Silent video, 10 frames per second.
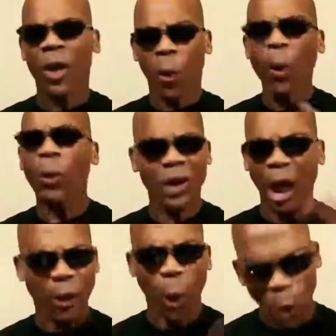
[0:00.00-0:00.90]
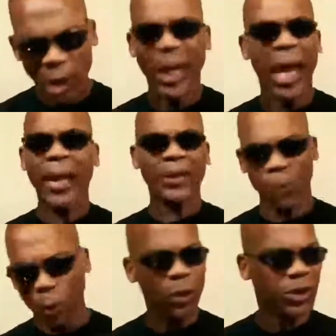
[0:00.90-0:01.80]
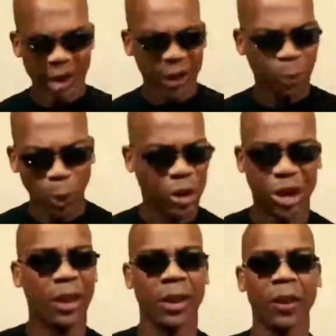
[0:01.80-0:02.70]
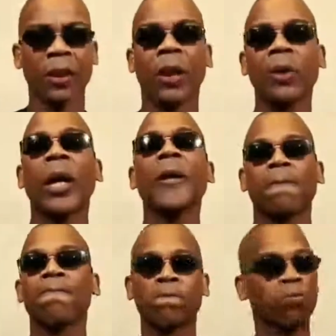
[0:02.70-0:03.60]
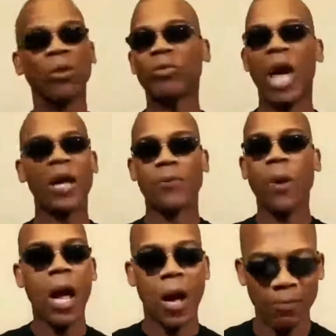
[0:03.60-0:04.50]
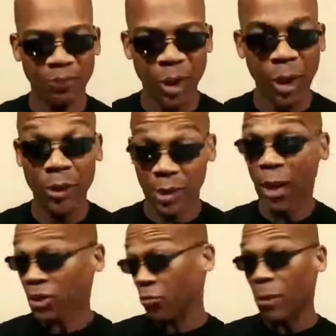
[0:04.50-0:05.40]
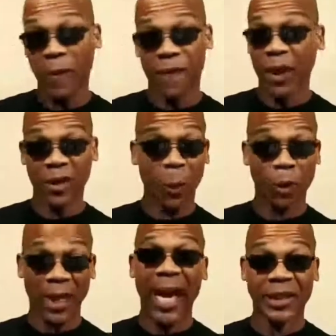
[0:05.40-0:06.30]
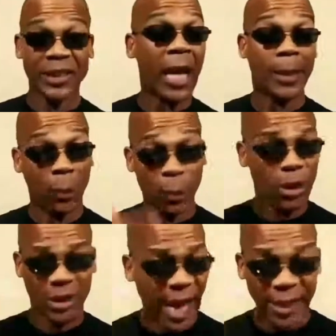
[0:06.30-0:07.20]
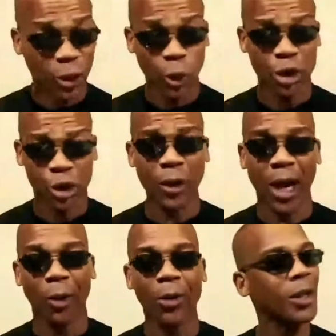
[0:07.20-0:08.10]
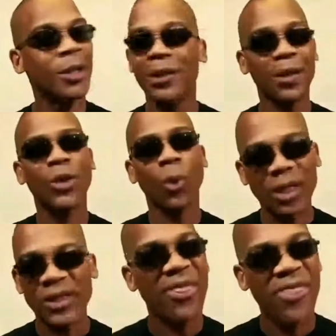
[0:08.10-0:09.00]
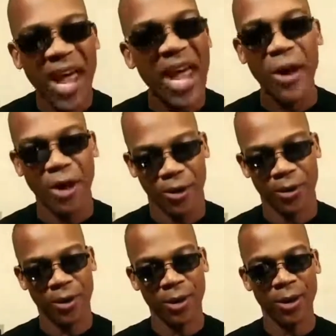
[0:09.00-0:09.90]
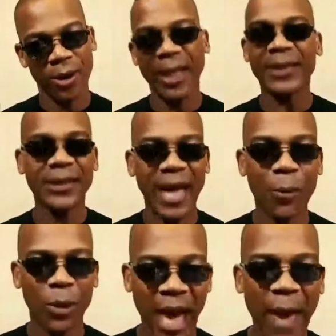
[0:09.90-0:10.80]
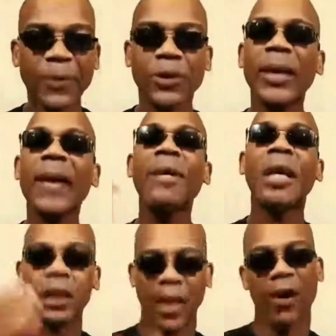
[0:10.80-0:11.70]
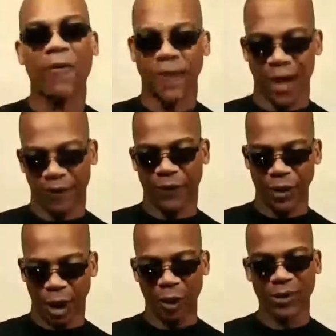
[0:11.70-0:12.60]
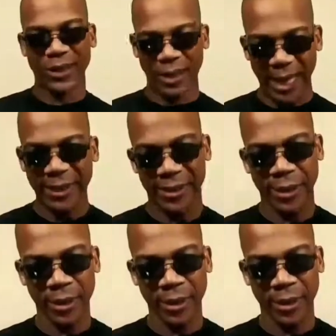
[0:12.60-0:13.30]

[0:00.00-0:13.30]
we was unorganized and we was this bullshit. Okay. Not a problem. Now some motherfuckers supposed to got shot like we just got into a shootout. You wasn't there. And that's not what happened. So let me clarify for y'all tonight